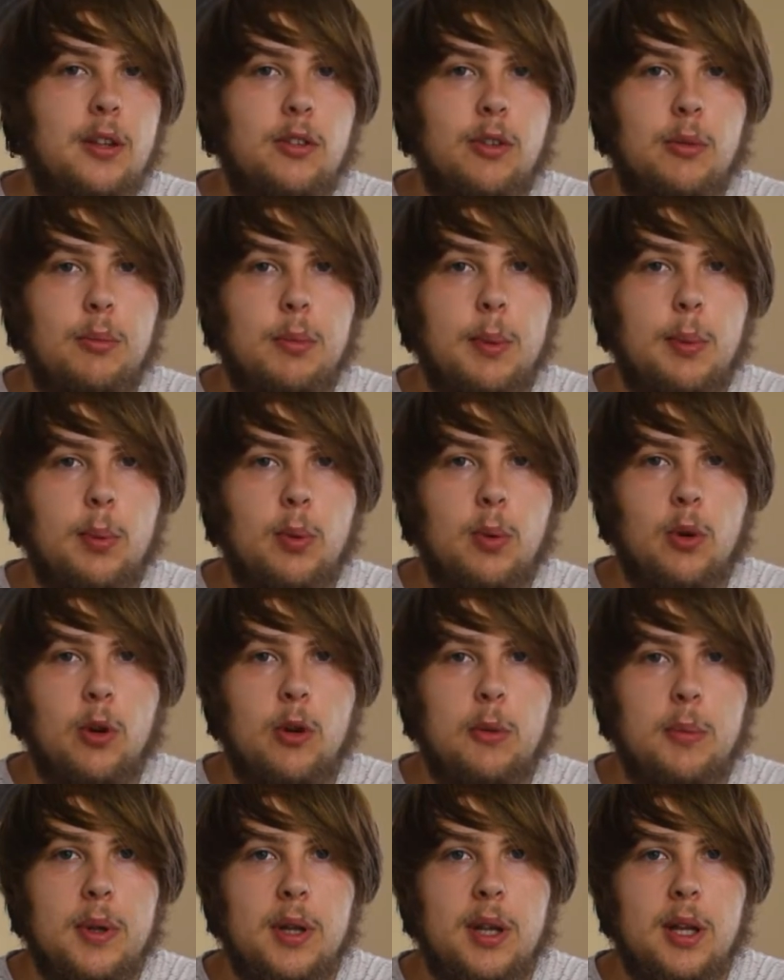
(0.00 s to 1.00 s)
Some people are going to
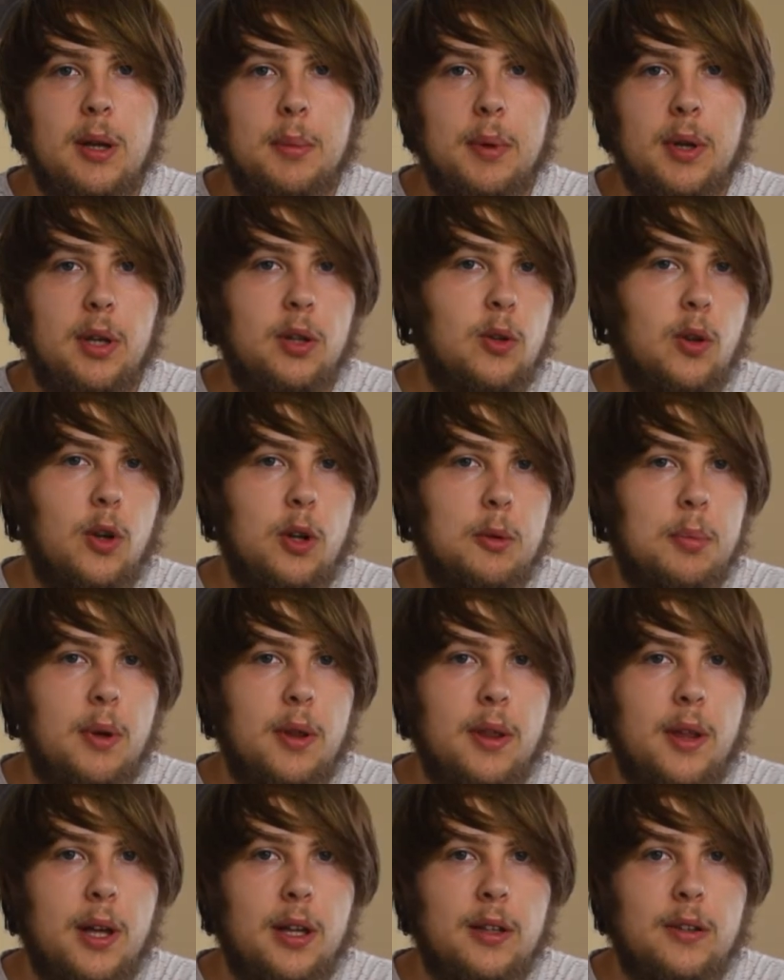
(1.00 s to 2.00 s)
be a bit annoyed by
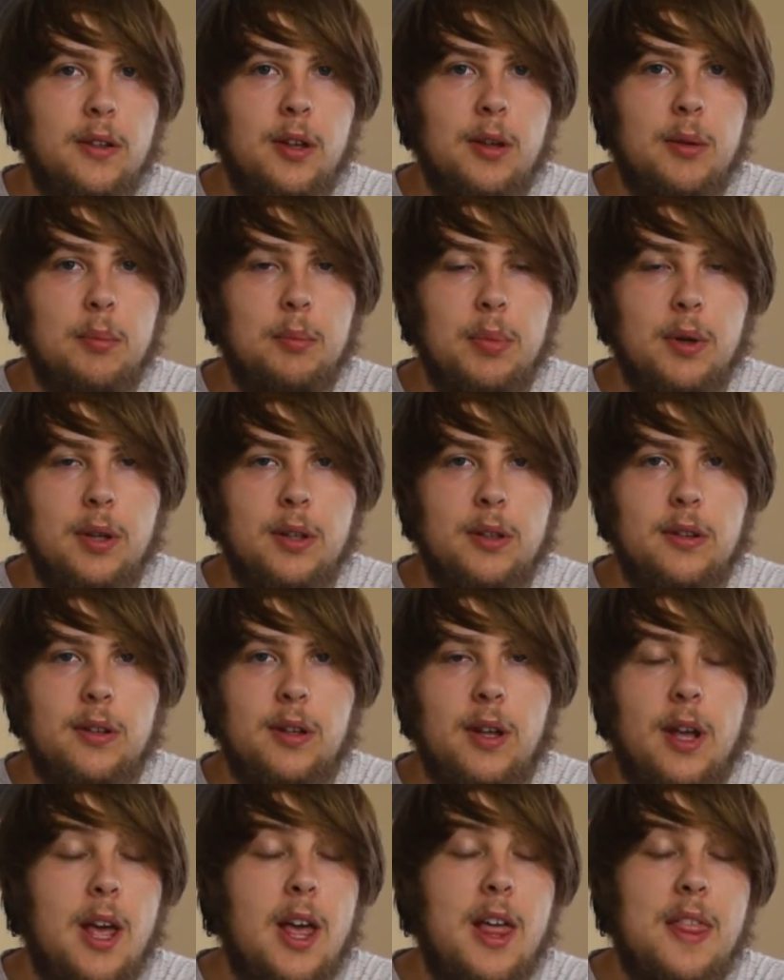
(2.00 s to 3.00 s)
that, but
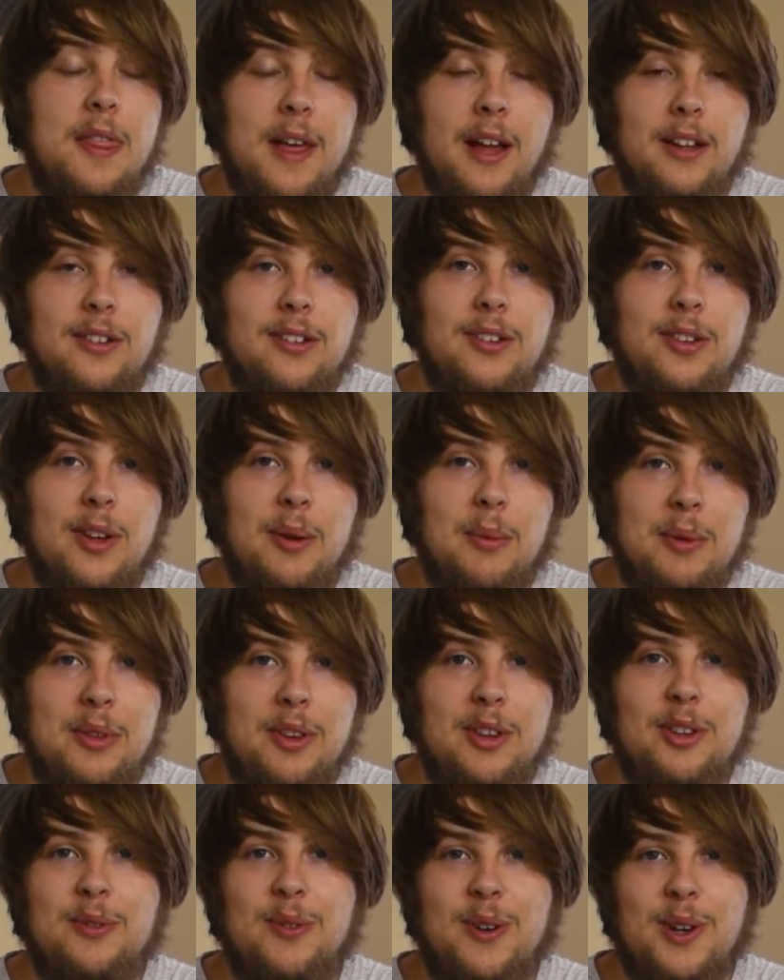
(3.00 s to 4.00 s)
that's not what
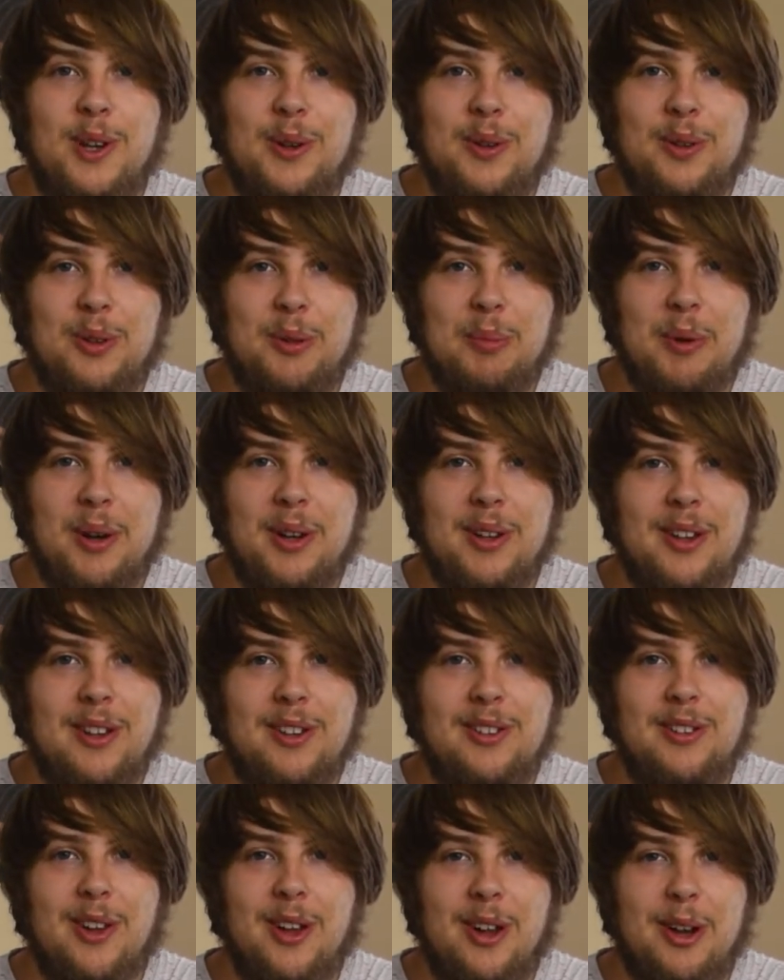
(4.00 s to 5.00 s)
this video is about.
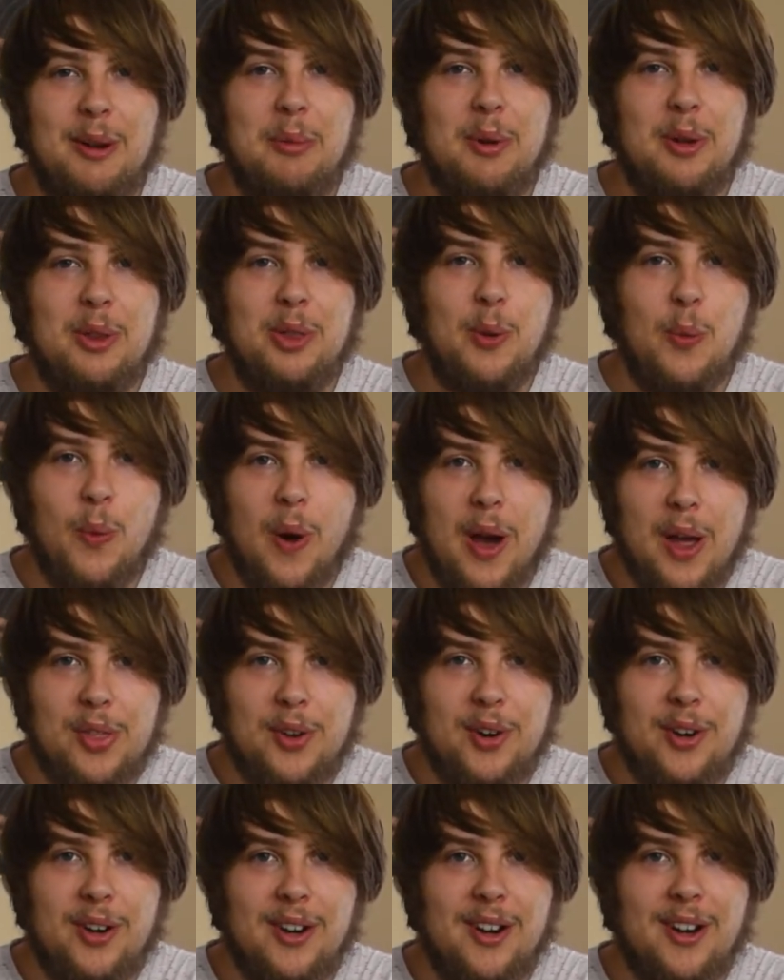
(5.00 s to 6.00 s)
It's not about the
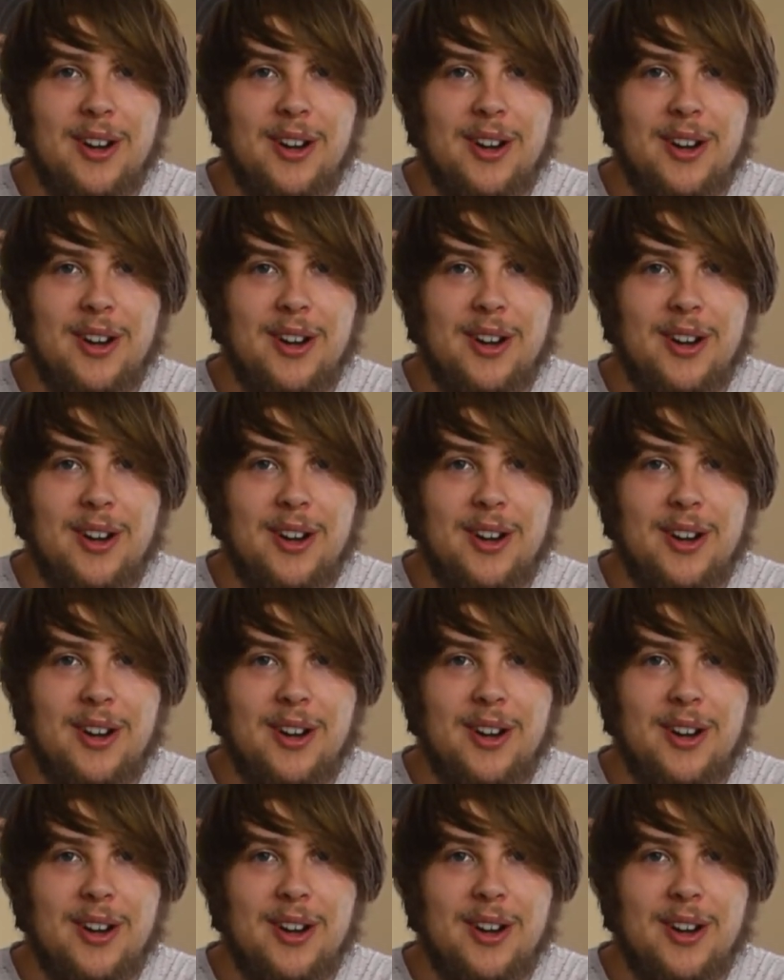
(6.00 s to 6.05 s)
weather.